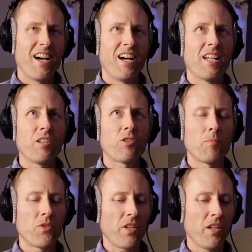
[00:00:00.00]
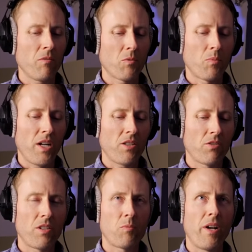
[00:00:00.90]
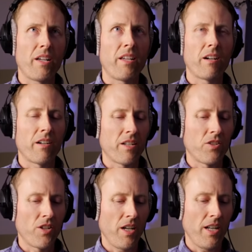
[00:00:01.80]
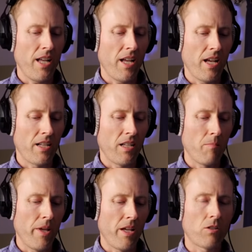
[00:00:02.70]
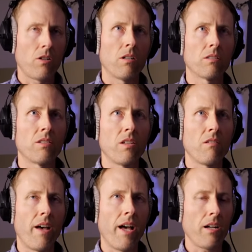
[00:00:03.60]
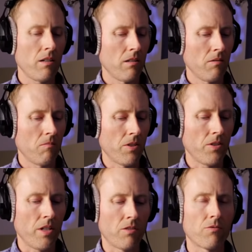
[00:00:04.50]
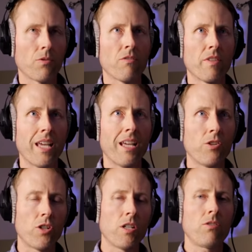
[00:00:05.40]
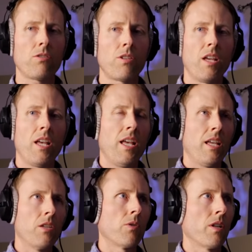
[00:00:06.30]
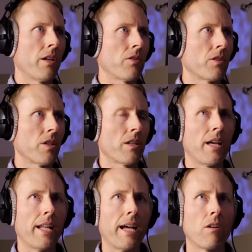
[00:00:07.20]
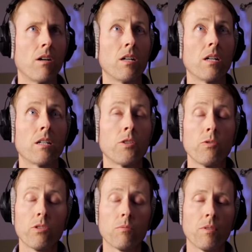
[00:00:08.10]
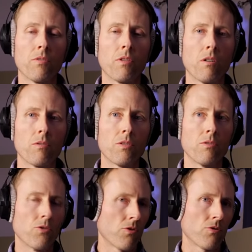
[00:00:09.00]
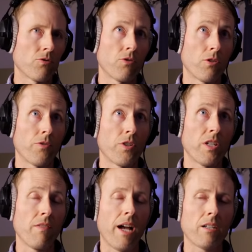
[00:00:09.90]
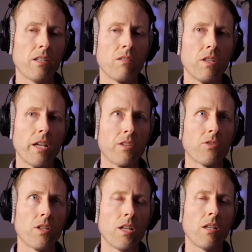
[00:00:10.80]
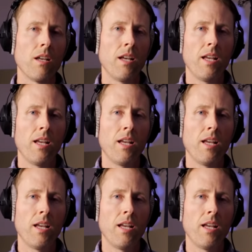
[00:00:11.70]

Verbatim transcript: uh, intro music here was brought to us by Curtis Judd and a band called T V A C, which stands for The Vacationist. You can actually check that out on YouTube if you go just search for T V A C, T V A C.